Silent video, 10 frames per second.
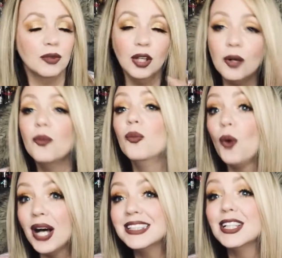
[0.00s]

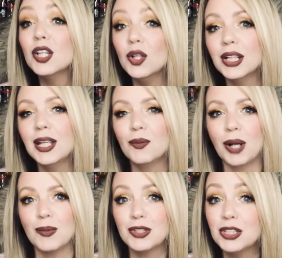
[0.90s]
looking what
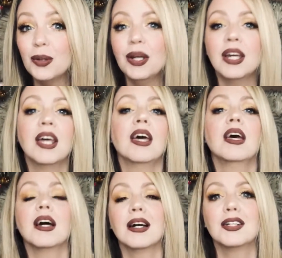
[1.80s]
I was doing.
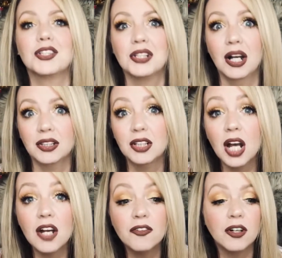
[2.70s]
I just knocked it
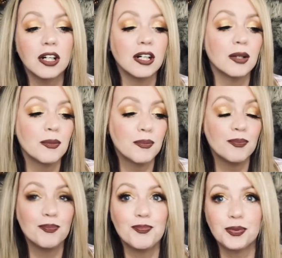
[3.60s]
over,
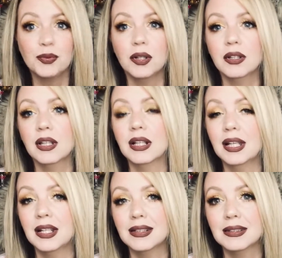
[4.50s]
the
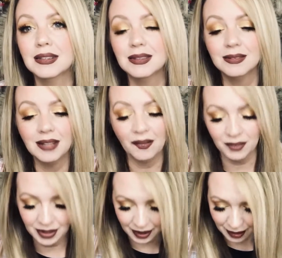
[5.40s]
lens,
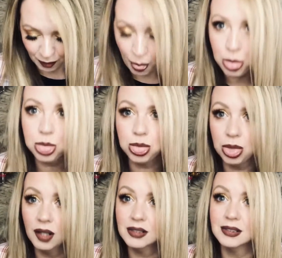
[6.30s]
everything.
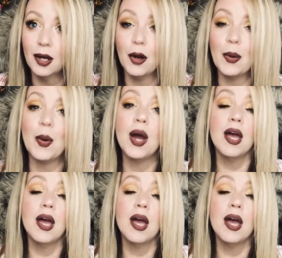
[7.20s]
So